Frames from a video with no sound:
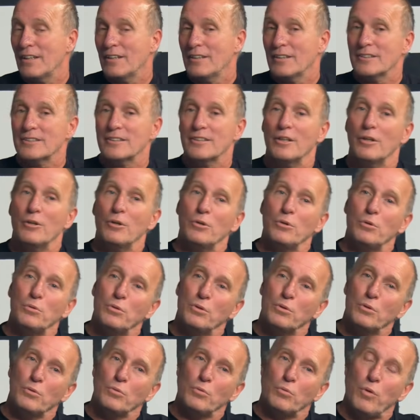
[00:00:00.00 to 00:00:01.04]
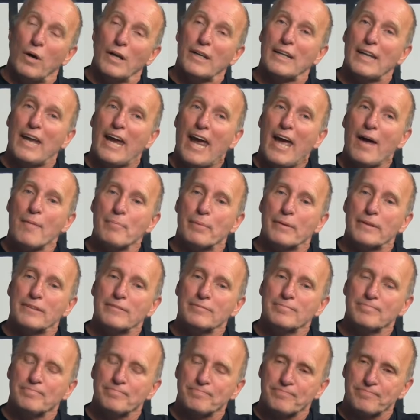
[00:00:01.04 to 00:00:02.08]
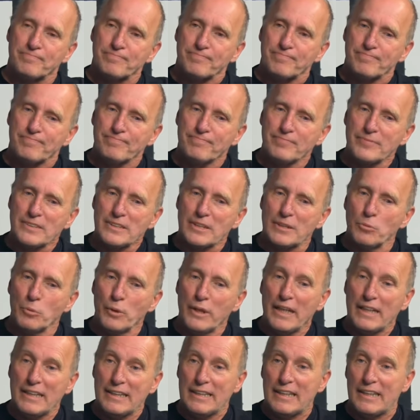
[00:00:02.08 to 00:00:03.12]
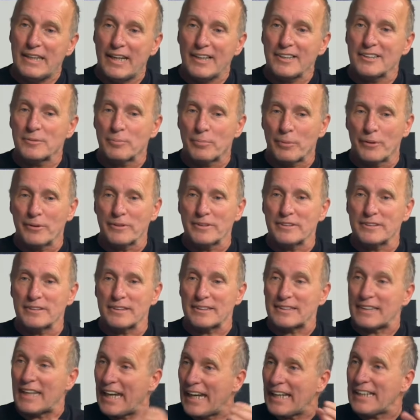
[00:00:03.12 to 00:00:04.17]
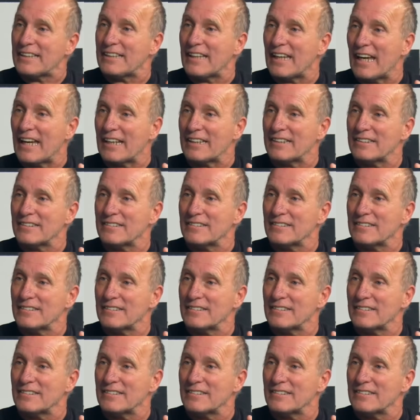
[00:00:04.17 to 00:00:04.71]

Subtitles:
So what had happened, we had to get experts to take that